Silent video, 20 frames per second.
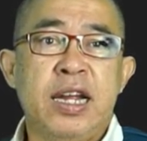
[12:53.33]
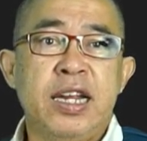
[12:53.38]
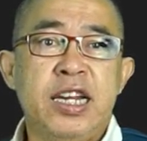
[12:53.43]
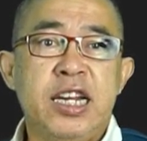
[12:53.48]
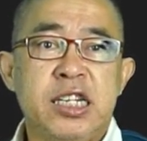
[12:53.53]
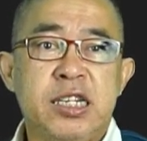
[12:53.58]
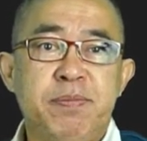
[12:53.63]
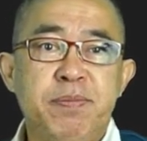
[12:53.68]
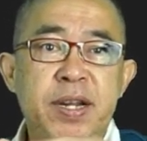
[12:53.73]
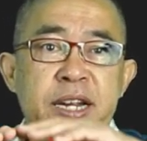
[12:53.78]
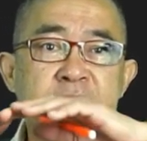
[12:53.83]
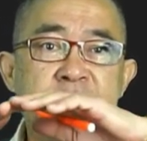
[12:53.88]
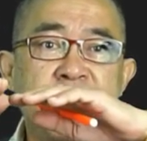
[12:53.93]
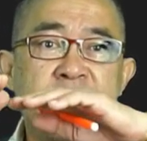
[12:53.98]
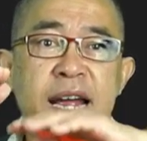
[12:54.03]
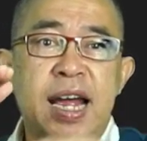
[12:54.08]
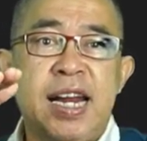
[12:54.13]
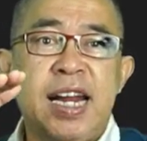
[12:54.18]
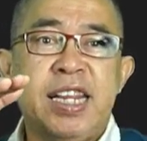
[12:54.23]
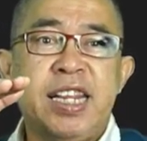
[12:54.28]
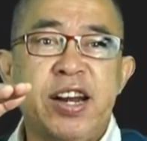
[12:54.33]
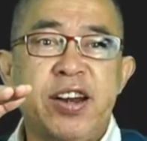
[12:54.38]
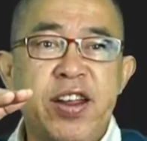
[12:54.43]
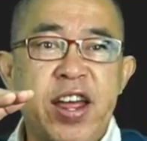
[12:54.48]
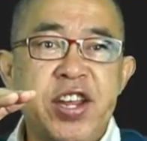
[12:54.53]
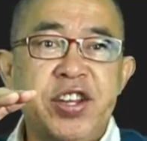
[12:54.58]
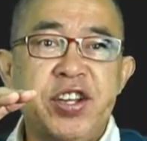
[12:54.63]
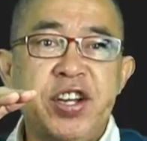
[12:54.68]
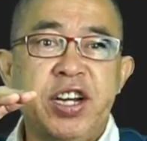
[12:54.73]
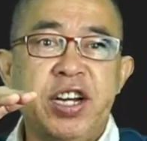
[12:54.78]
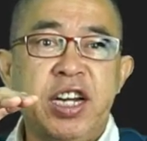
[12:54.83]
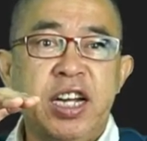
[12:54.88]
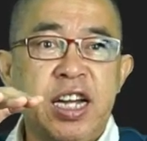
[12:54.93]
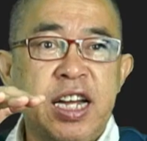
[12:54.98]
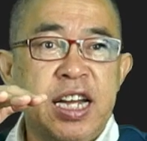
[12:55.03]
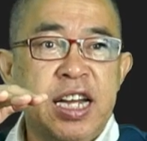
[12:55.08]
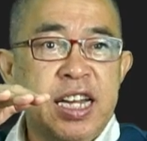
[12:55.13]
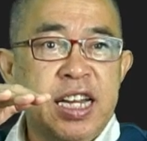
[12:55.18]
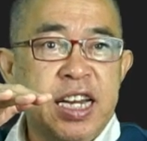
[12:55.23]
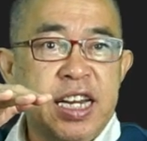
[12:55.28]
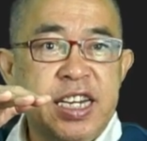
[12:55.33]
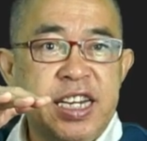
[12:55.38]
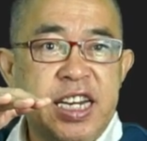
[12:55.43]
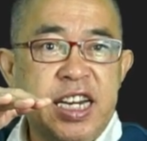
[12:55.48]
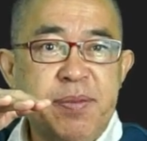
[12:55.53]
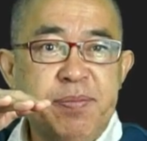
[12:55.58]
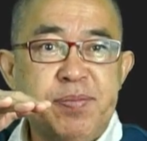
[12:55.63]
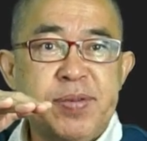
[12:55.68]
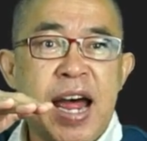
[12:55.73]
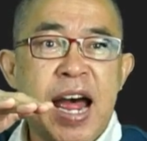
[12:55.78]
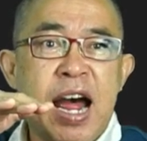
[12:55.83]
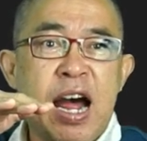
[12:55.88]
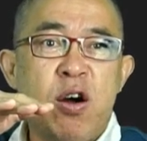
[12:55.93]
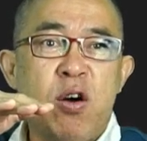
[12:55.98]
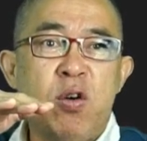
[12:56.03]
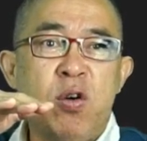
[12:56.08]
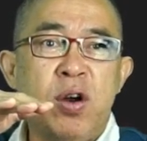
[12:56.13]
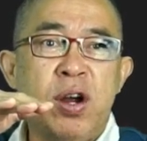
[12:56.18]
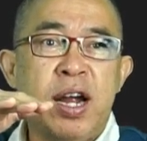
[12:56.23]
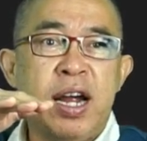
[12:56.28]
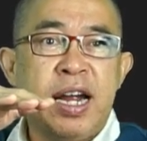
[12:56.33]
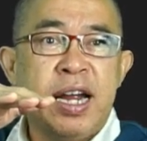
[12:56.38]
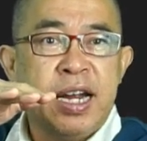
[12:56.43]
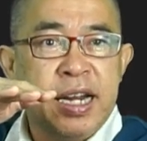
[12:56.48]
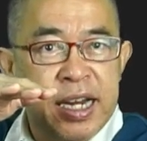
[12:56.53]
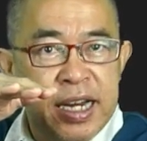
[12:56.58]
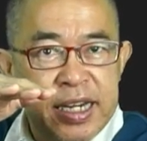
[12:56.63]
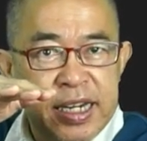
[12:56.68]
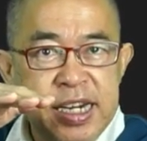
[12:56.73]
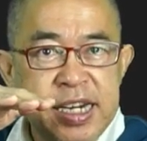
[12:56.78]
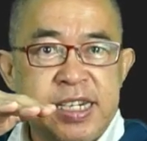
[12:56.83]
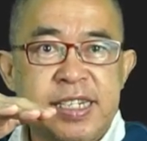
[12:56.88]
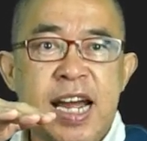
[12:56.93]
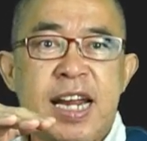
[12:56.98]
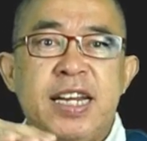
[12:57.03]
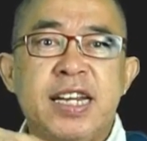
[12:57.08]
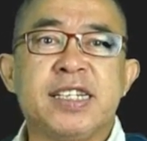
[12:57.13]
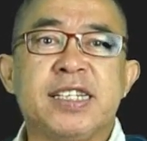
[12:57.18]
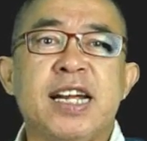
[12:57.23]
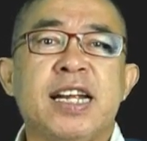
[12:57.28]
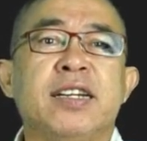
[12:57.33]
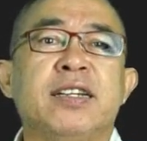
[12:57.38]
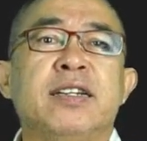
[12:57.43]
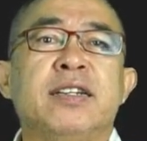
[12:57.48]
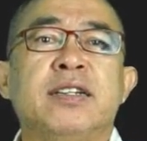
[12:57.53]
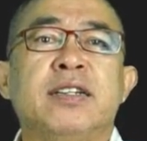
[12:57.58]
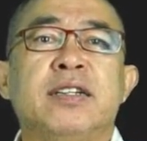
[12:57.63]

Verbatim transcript: It means another layer deep down inside the sun.